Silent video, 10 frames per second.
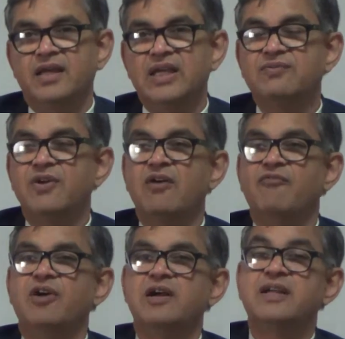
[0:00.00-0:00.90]
If you
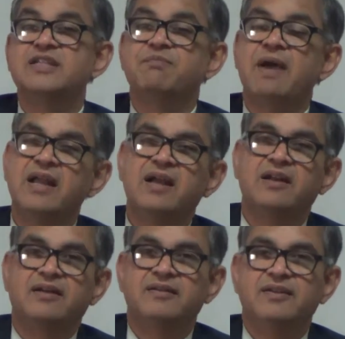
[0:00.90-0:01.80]
have worked as
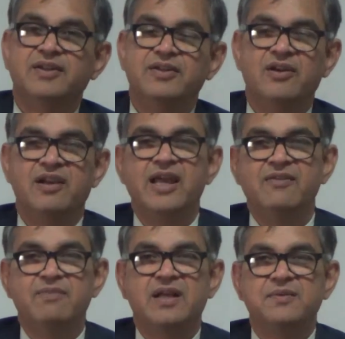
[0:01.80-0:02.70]
banker, your
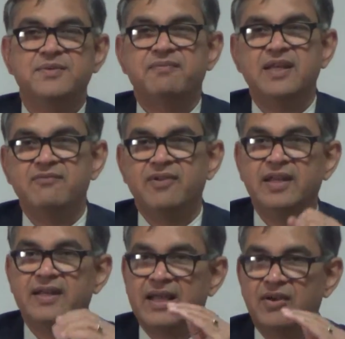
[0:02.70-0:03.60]
life becomes very,
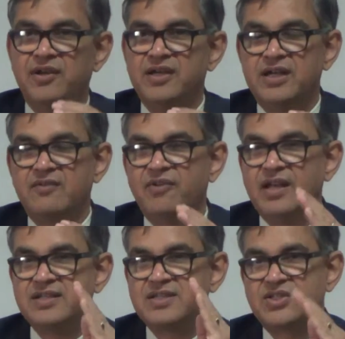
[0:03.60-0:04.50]
very regulated,
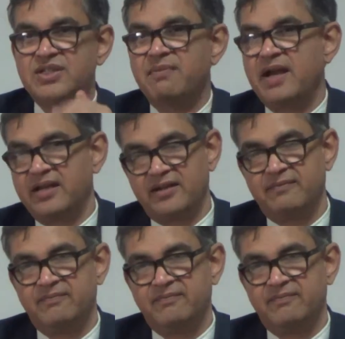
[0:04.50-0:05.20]
very systematic.